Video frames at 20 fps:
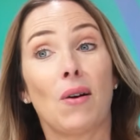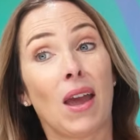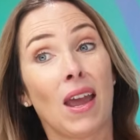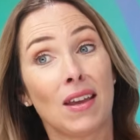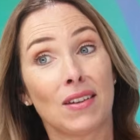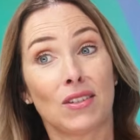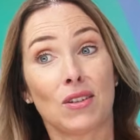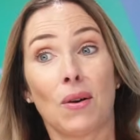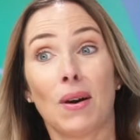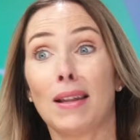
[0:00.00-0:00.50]

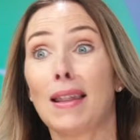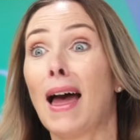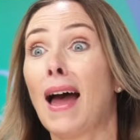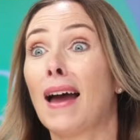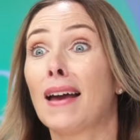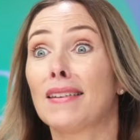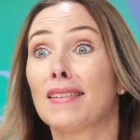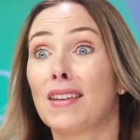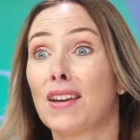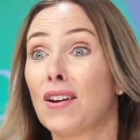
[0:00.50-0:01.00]
Okay, so
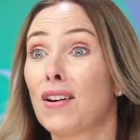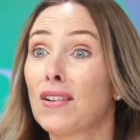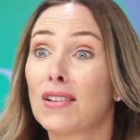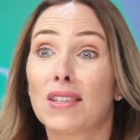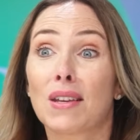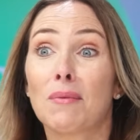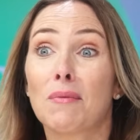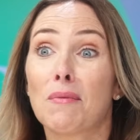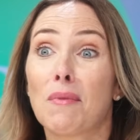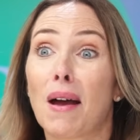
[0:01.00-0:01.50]
alas, here
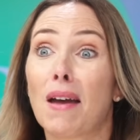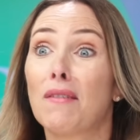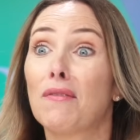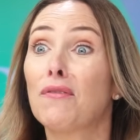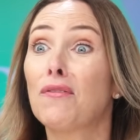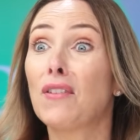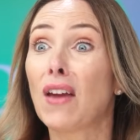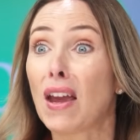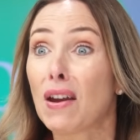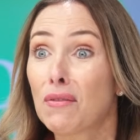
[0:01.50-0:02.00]
are some of my
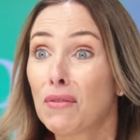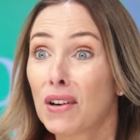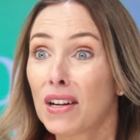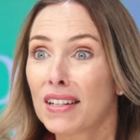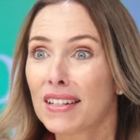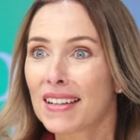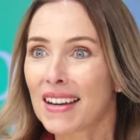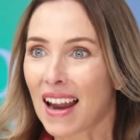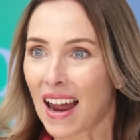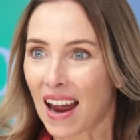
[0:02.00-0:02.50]
favorite